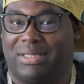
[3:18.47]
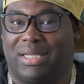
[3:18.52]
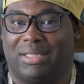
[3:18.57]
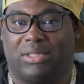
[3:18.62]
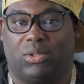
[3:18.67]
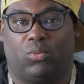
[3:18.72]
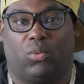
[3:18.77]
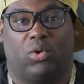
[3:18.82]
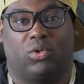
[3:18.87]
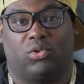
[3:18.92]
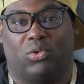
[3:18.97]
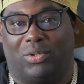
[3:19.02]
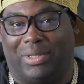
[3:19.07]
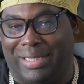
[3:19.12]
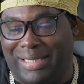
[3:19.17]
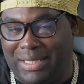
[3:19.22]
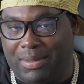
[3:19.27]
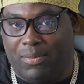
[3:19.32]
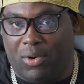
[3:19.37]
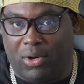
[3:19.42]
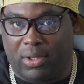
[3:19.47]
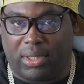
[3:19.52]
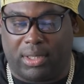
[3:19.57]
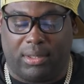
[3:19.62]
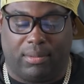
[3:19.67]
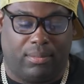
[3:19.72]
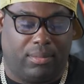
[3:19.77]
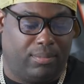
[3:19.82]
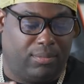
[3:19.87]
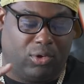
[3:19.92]
action works on any
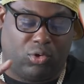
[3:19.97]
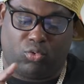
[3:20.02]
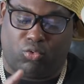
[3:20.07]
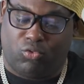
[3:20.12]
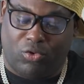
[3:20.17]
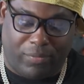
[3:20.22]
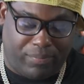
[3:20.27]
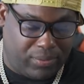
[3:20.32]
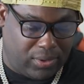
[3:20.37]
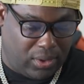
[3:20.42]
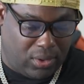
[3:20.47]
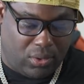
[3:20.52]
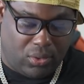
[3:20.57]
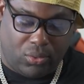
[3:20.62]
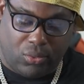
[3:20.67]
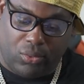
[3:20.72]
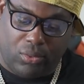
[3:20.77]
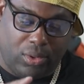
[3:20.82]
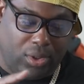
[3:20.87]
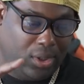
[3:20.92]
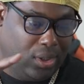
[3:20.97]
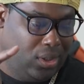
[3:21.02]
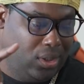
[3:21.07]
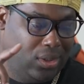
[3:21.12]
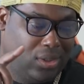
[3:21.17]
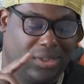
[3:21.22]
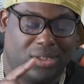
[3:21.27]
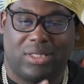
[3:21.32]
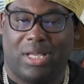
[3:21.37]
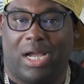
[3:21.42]
market, crypto,
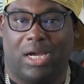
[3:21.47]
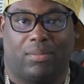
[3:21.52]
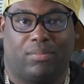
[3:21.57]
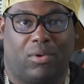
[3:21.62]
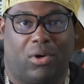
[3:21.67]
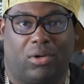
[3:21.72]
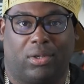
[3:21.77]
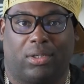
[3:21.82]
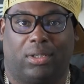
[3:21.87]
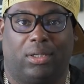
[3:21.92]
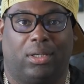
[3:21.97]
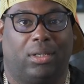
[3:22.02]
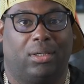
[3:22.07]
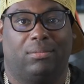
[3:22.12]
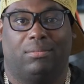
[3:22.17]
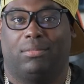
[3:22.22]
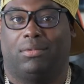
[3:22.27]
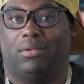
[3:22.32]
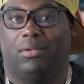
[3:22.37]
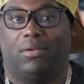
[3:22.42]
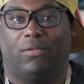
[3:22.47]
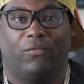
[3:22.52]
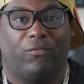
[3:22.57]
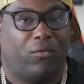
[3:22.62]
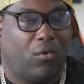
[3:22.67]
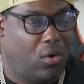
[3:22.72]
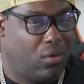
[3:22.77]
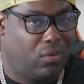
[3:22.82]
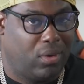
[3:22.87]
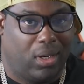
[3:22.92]
stock market,
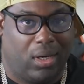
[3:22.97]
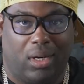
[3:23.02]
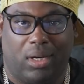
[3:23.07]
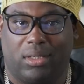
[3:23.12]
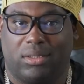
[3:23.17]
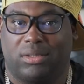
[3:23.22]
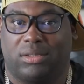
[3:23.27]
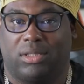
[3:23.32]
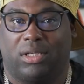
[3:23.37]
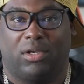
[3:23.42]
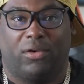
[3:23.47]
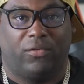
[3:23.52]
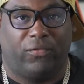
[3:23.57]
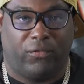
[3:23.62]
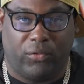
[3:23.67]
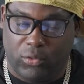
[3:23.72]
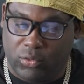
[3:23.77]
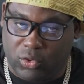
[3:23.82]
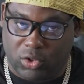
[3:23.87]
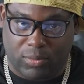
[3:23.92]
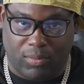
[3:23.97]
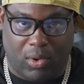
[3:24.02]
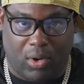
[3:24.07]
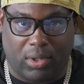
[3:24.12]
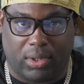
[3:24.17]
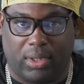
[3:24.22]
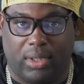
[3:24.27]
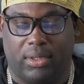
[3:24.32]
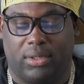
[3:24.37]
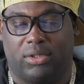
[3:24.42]
Forex, futures
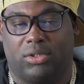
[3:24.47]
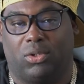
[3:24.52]
market.